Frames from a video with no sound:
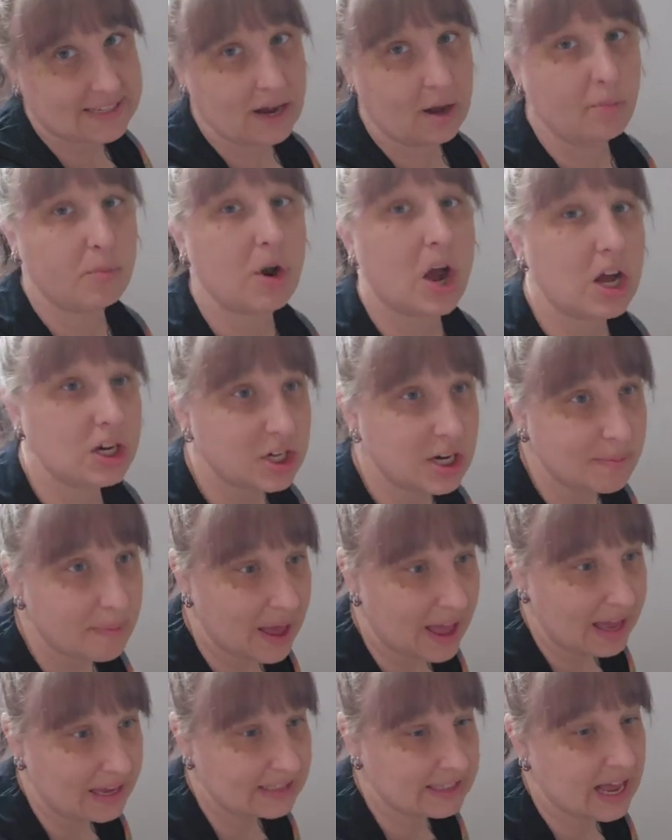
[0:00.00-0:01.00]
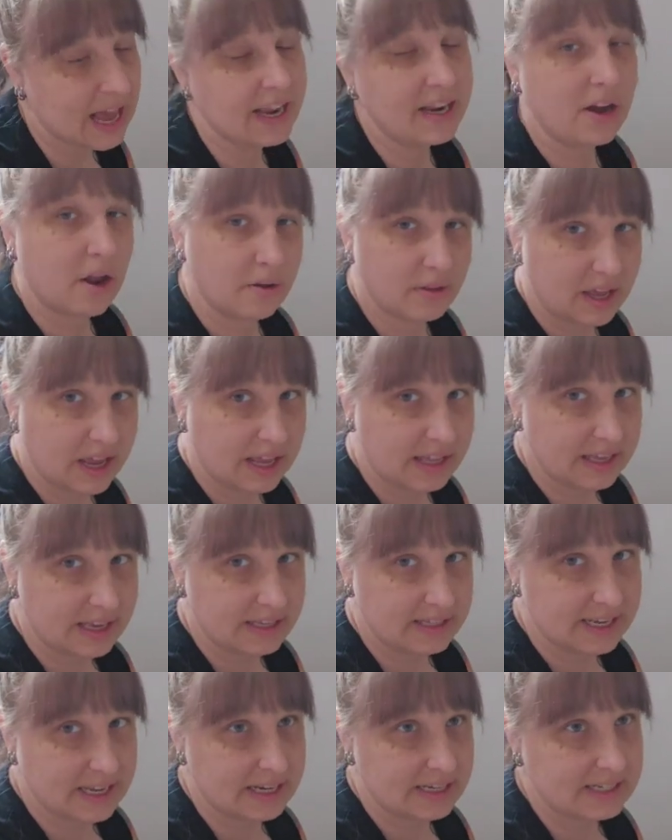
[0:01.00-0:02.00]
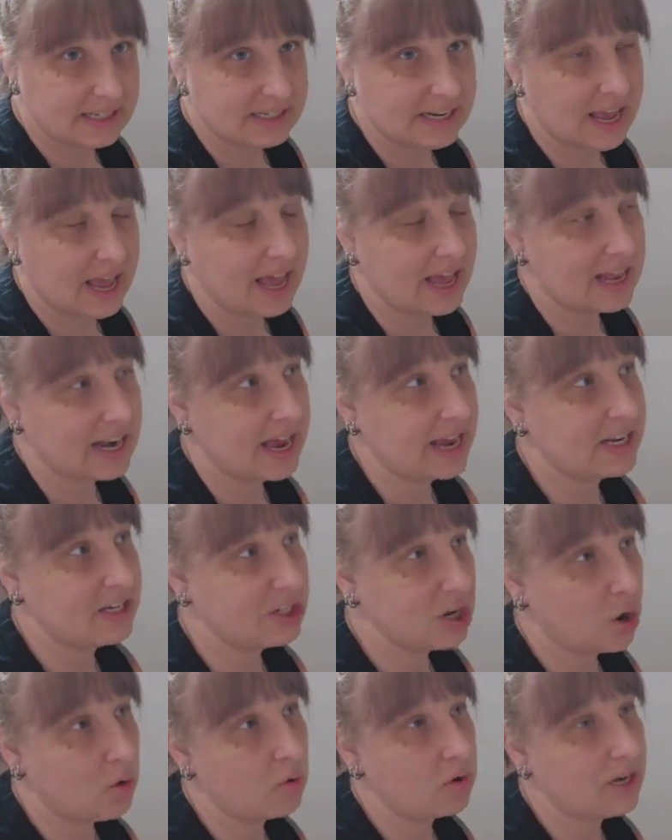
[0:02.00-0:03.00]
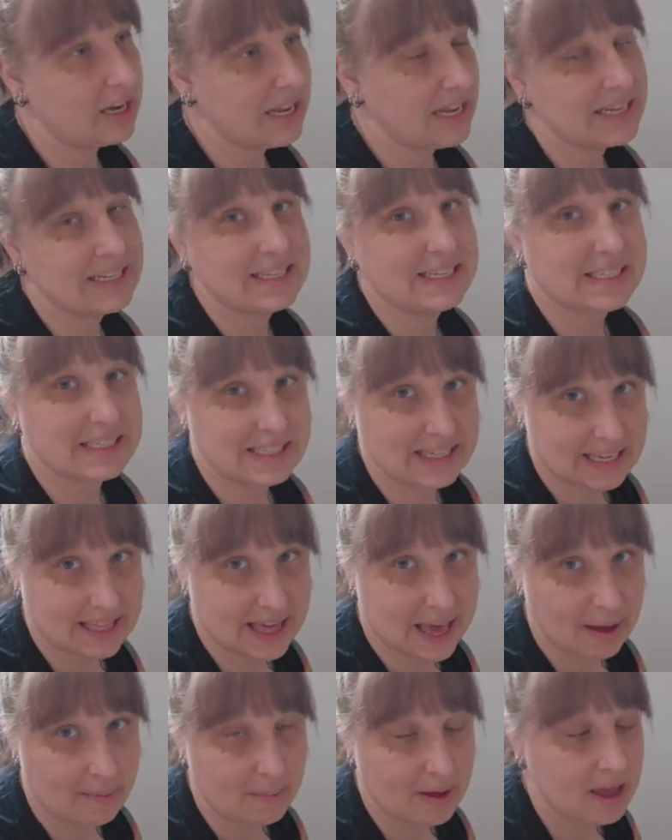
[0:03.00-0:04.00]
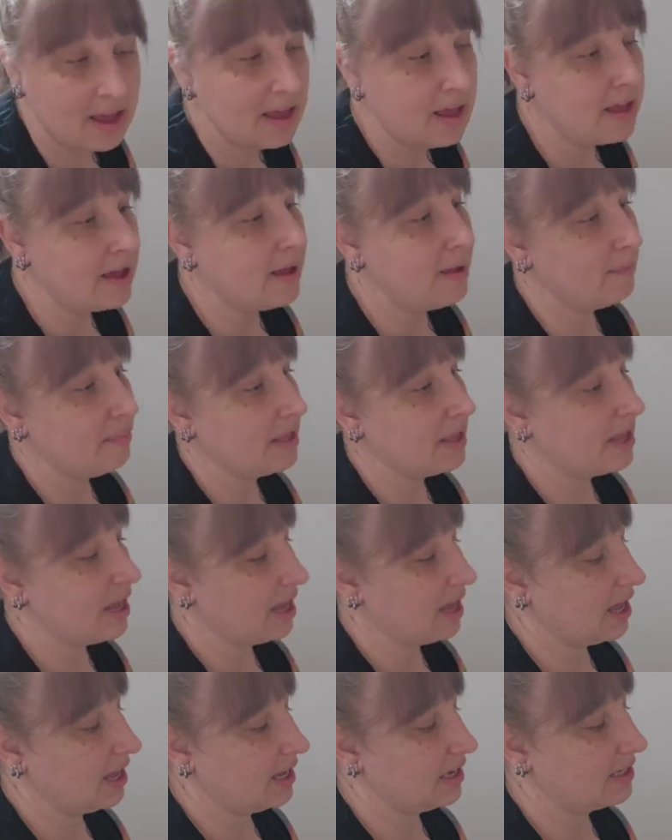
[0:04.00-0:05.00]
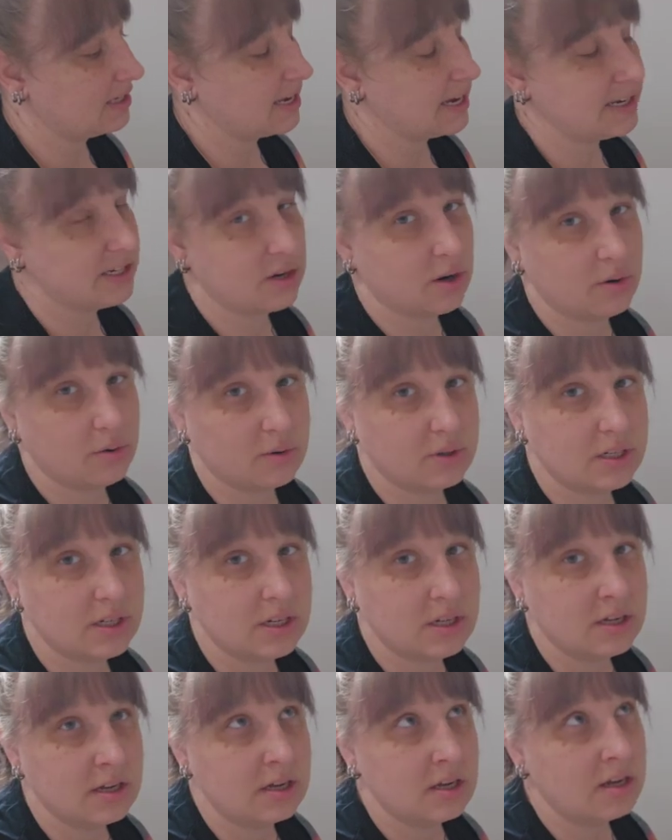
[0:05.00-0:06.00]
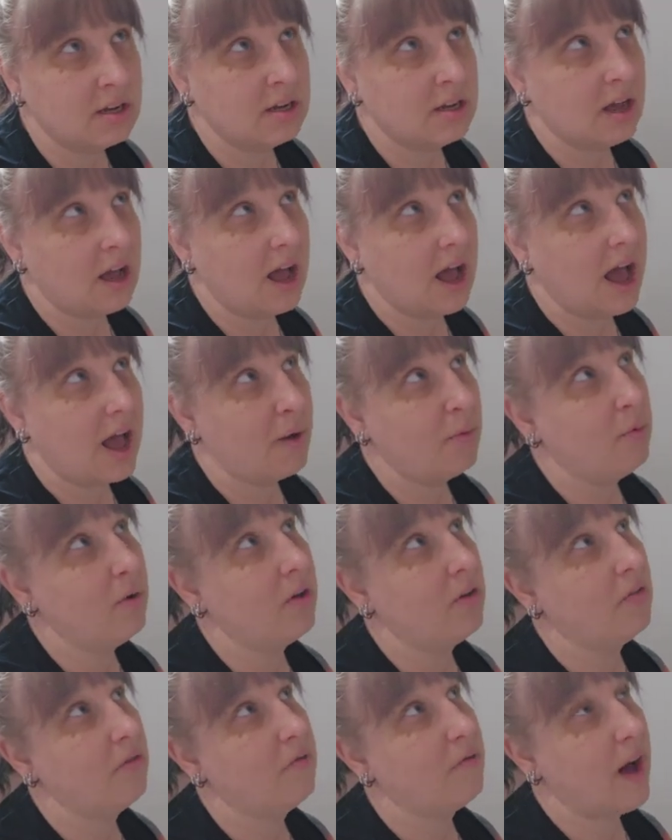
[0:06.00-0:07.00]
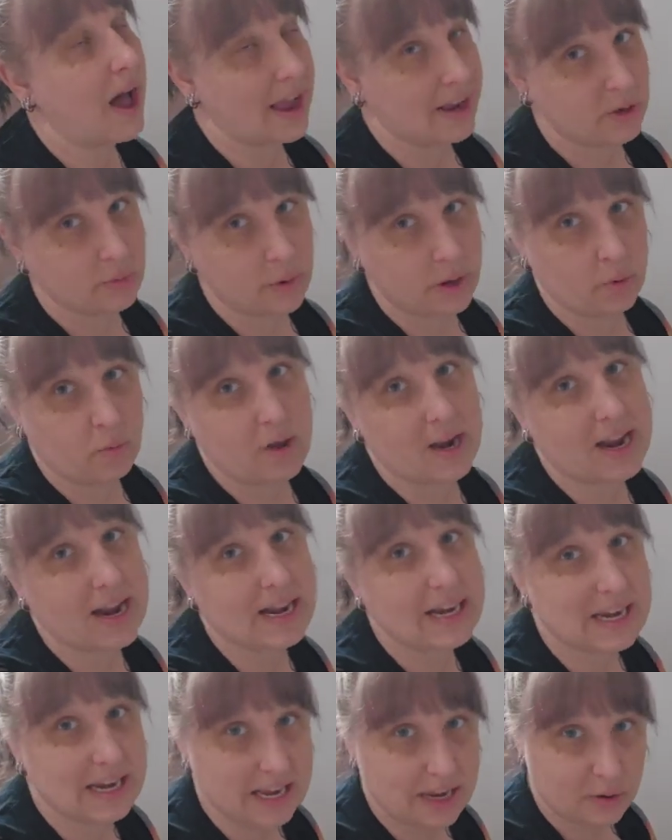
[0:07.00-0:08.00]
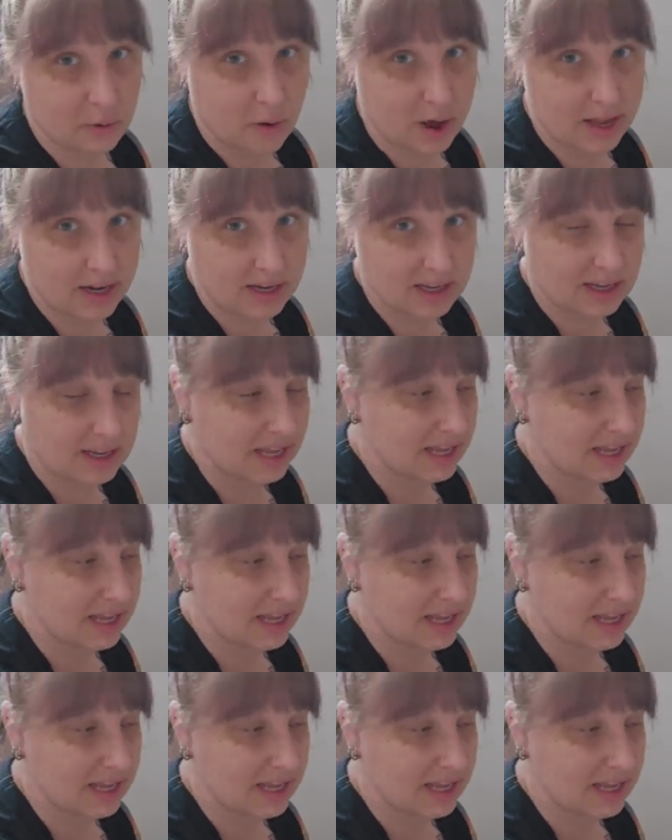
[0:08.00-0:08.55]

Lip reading: Now, project bags, I know they exist, and I don't need to see them because I will find one when I need one.